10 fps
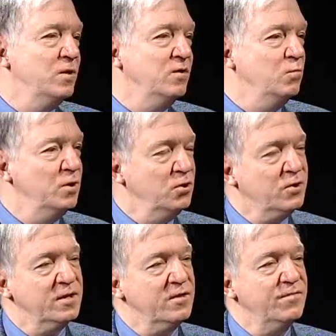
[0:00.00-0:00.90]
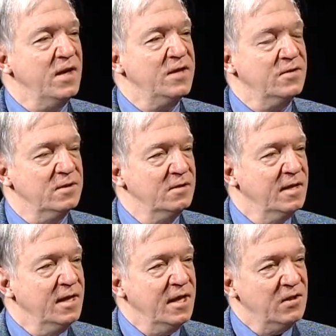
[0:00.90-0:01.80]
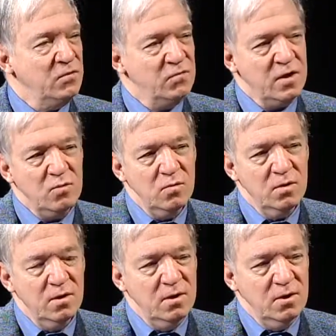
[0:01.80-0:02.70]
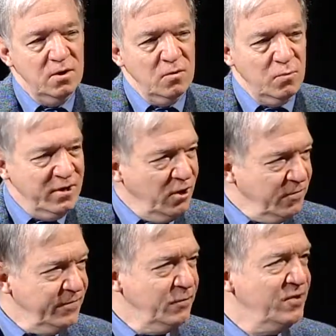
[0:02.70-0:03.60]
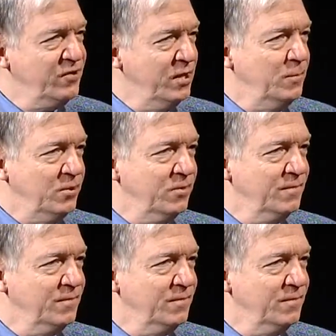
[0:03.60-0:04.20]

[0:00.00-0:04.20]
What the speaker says: we look at the fact that, as you said, we are very similar.